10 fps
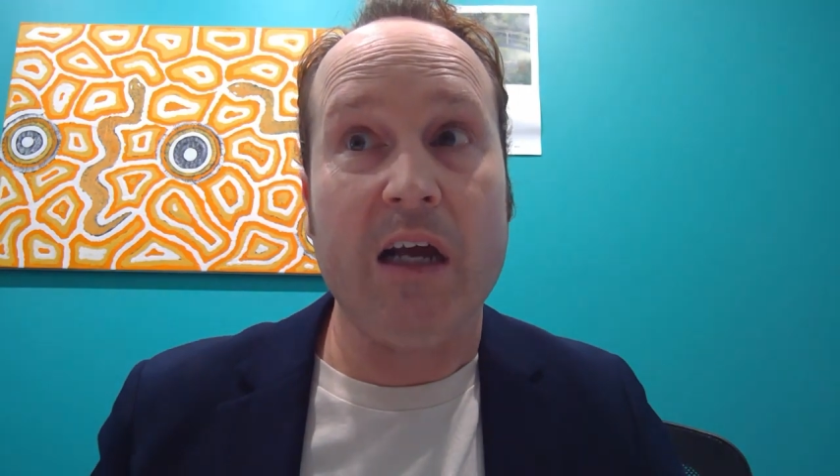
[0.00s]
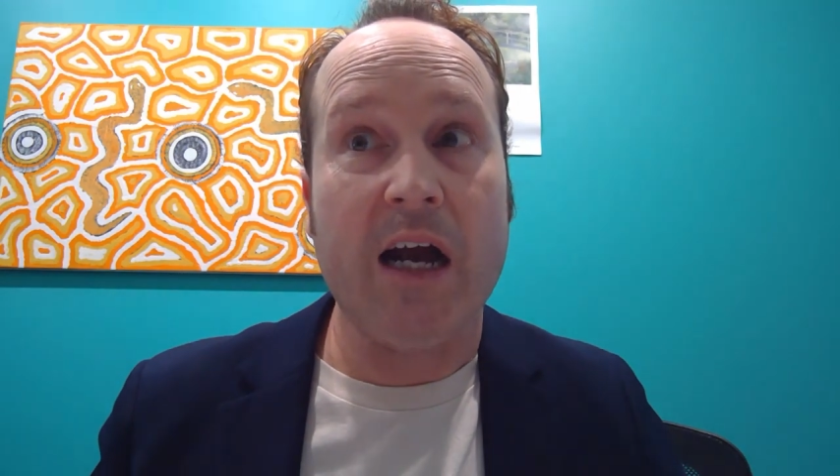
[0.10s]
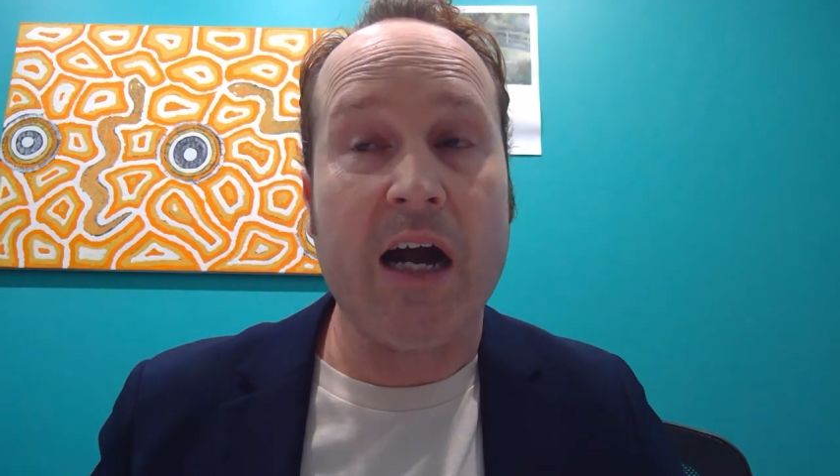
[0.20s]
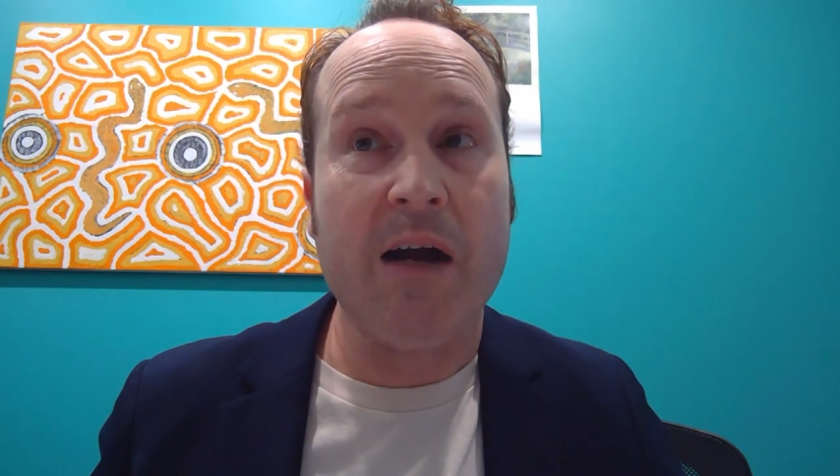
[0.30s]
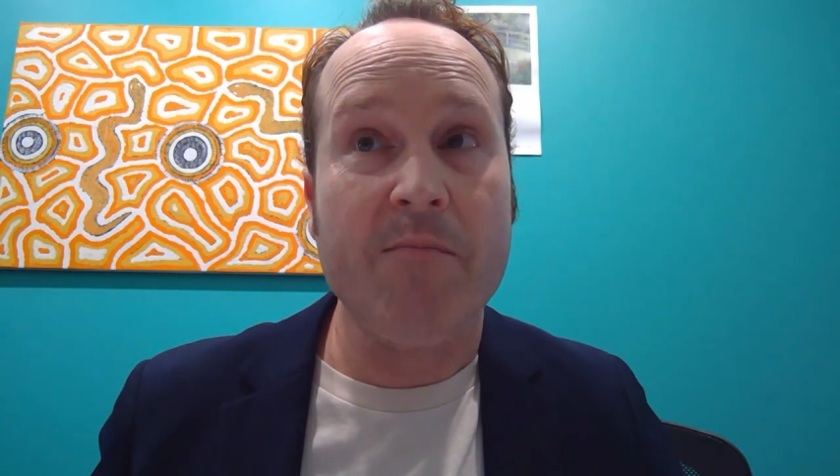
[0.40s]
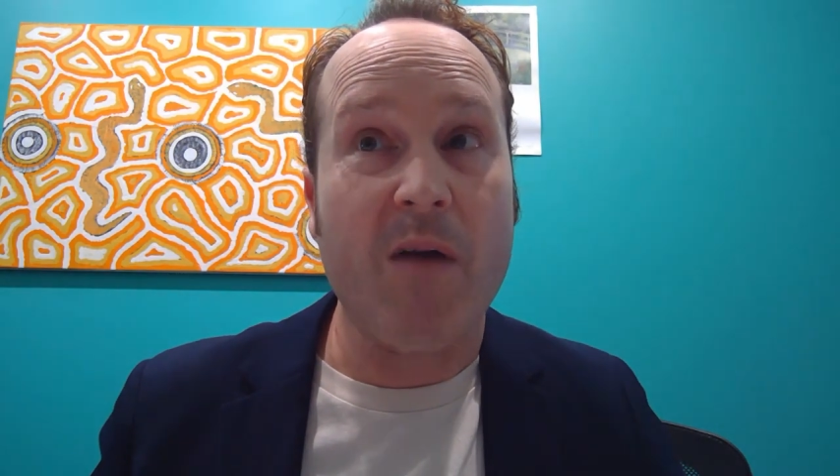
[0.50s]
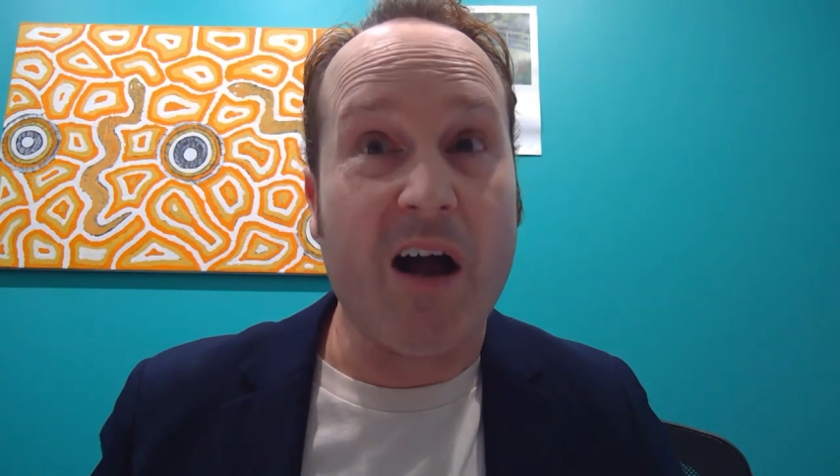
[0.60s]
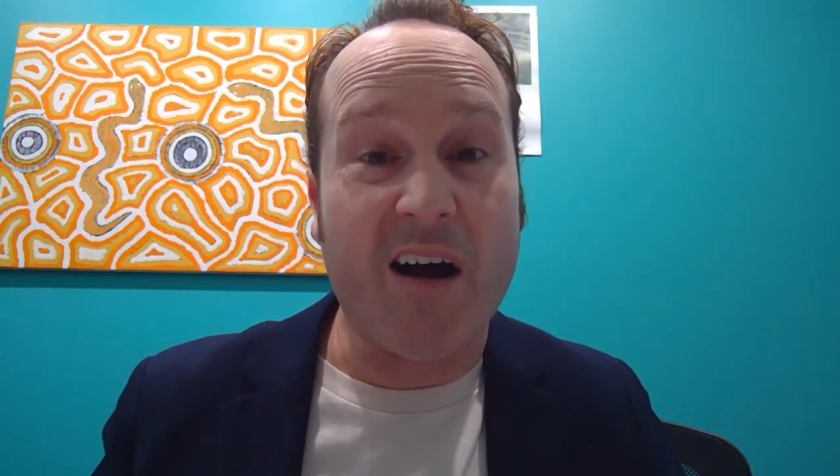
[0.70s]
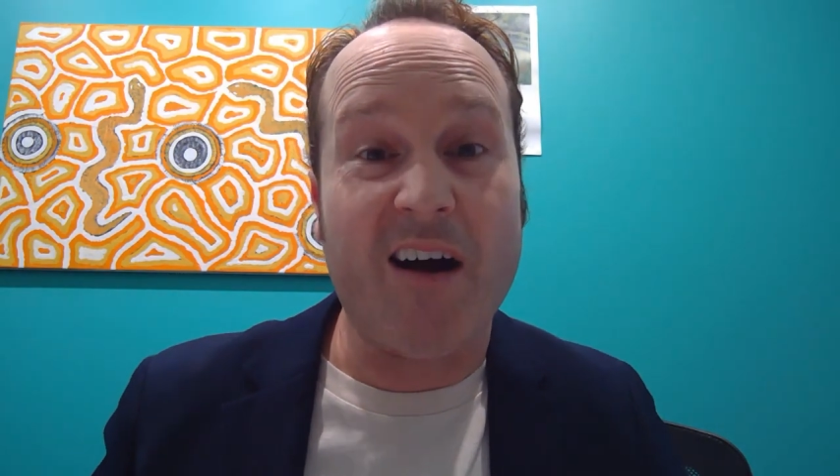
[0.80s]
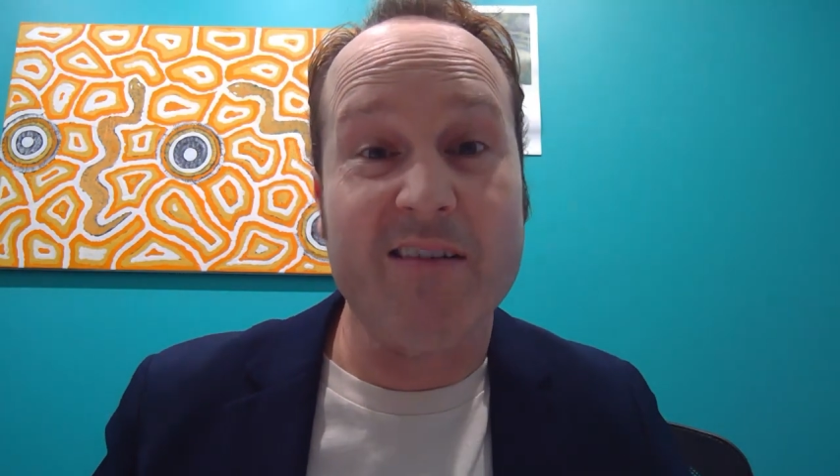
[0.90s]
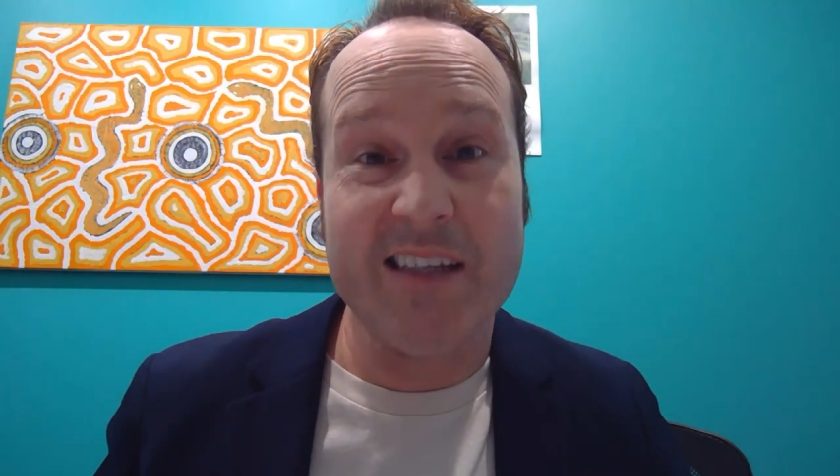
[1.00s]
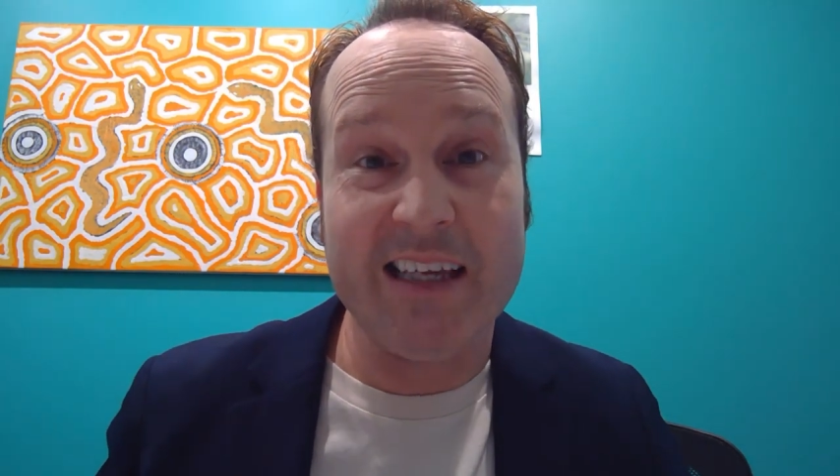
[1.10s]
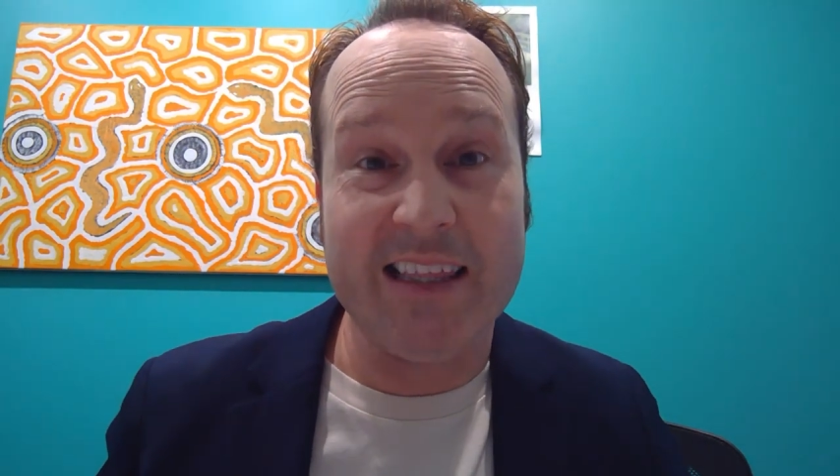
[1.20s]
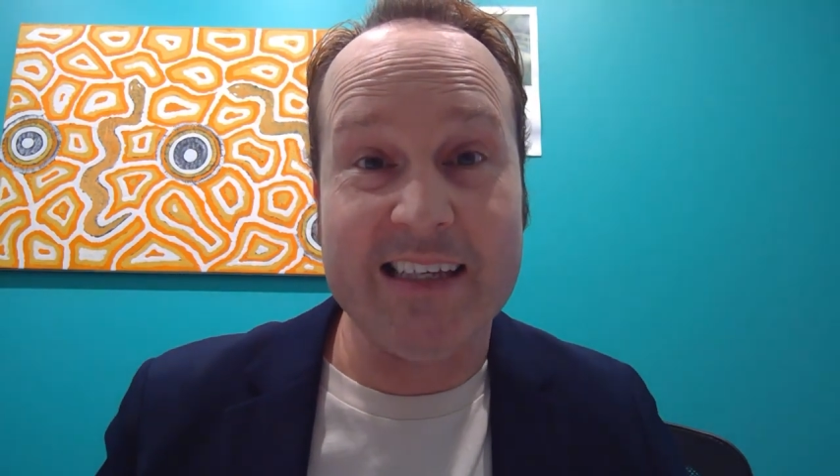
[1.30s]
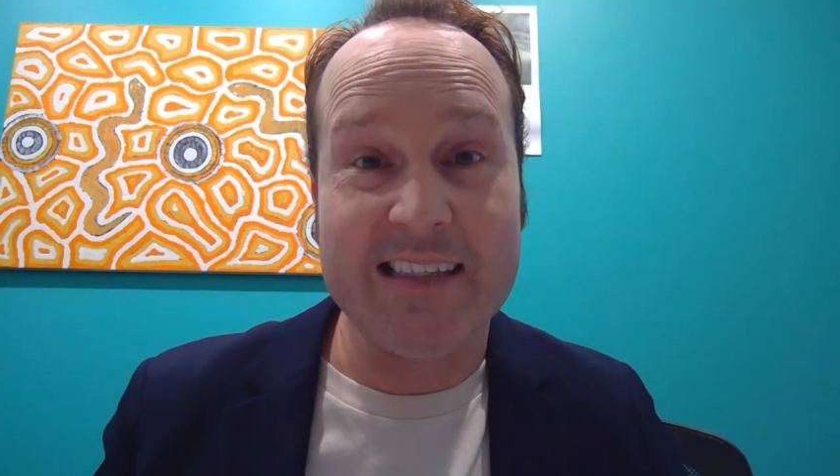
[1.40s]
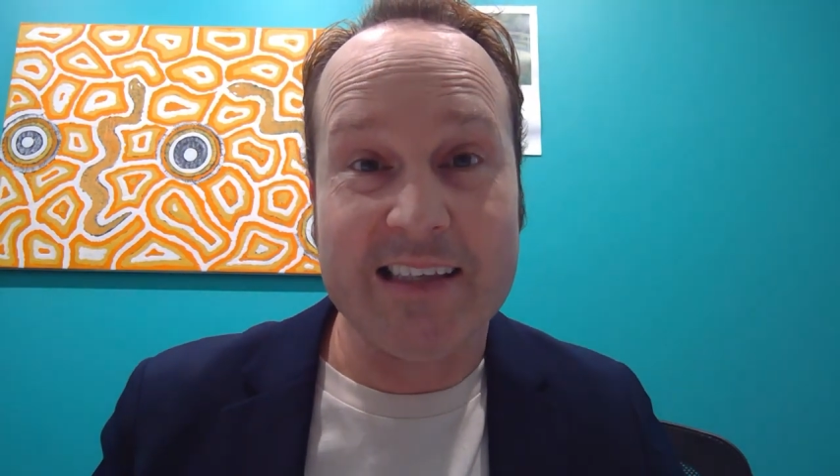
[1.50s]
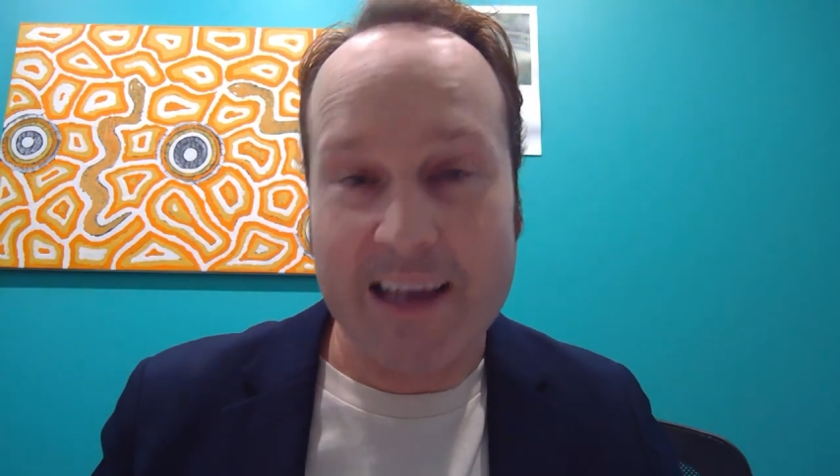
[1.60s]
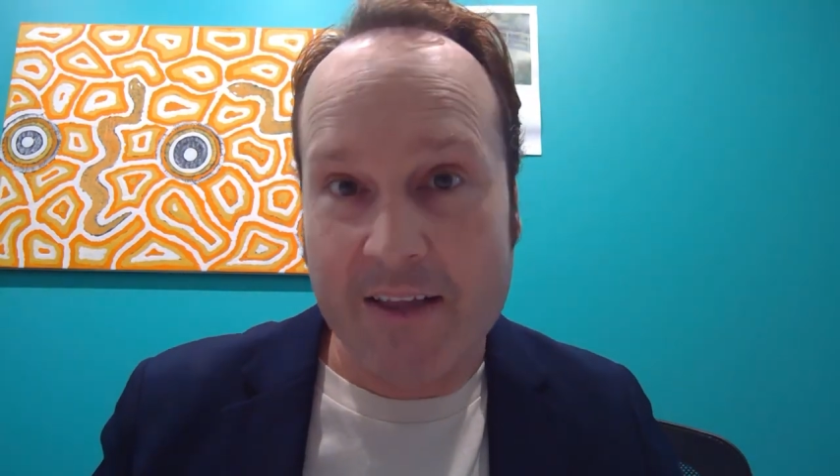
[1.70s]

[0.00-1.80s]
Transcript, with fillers: Um, I'll tell you this,